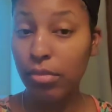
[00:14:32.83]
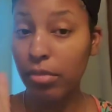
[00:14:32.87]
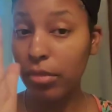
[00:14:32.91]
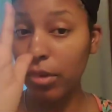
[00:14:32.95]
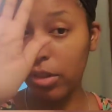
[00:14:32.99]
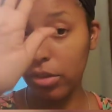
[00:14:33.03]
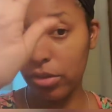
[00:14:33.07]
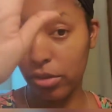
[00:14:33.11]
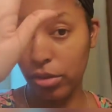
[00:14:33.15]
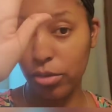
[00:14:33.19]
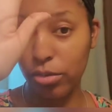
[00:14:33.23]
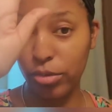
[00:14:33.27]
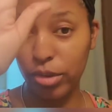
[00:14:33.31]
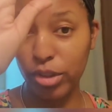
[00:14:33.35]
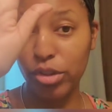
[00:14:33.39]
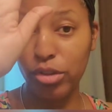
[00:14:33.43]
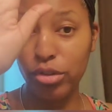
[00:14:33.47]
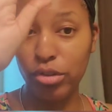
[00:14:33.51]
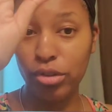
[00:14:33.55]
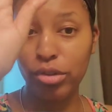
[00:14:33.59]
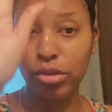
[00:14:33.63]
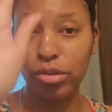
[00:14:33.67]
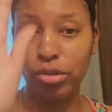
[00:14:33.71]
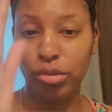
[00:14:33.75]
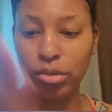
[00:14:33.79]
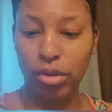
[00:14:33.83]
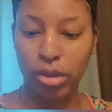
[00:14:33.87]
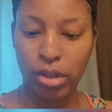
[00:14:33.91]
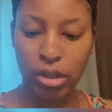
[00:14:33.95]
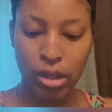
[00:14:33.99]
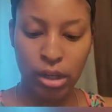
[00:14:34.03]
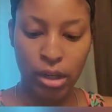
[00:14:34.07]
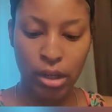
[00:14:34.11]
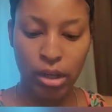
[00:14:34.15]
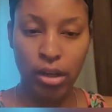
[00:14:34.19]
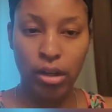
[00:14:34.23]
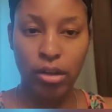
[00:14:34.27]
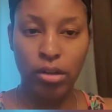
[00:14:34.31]
So what you do,
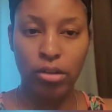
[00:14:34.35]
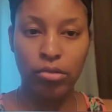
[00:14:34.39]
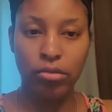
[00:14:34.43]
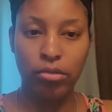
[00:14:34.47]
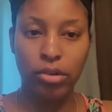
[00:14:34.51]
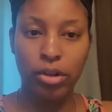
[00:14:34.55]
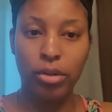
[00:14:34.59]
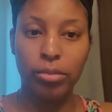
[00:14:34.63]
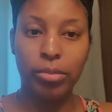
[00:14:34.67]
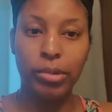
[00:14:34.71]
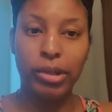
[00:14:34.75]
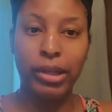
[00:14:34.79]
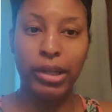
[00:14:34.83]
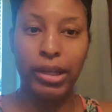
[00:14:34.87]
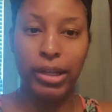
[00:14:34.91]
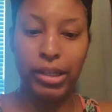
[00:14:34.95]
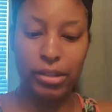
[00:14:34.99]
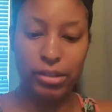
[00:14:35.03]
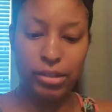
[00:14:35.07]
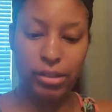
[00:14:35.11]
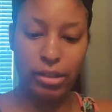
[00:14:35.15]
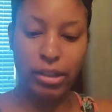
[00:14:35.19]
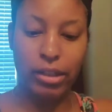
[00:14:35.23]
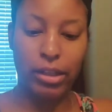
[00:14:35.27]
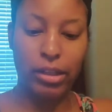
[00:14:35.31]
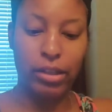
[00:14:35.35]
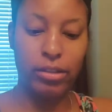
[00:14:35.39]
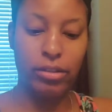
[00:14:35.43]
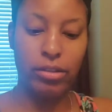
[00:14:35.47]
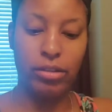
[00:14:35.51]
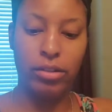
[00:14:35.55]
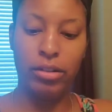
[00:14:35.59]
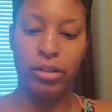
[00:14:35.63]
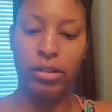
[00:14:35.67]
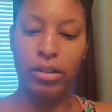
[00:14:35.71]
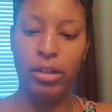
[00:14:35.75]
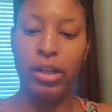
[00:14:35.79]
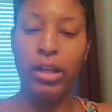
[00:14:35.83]
rub your hands together,
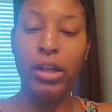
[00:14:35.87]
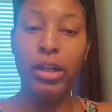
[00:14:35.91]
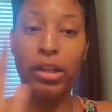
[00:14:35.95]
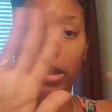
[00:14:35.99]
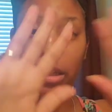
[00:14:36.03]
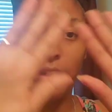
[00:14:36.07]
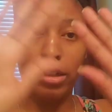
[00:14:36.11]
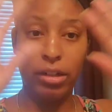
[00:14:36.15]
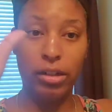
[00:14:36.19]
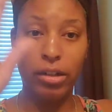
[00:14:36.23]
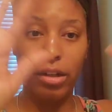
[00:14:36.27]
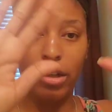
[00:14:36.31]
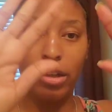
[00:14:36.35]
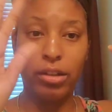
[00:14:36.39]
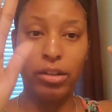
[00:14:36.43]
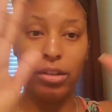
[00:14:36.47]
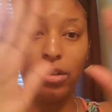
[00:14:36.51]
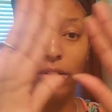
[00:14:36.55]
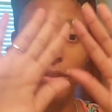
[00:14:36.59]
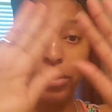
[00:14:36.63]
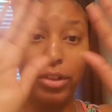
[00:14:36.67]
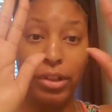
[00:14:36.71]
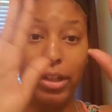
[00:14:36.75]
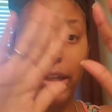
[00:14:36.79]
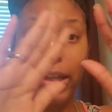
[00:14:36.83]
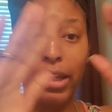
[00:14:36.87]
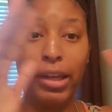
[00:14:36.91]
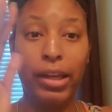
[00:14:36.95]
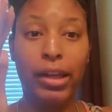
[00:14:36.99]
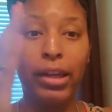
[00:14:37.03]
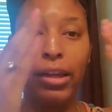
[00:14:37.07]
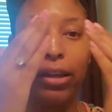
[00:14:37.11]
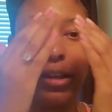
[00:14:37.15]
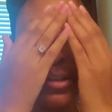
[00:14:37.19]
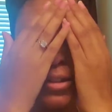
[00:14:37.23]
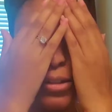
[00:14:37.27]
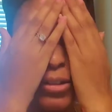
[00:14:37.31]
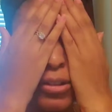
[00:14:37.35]
get it all over your
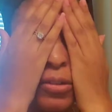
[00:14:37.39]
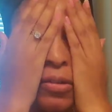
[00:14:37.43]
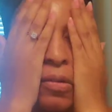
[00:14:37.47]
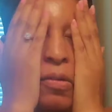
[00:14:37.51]
hands,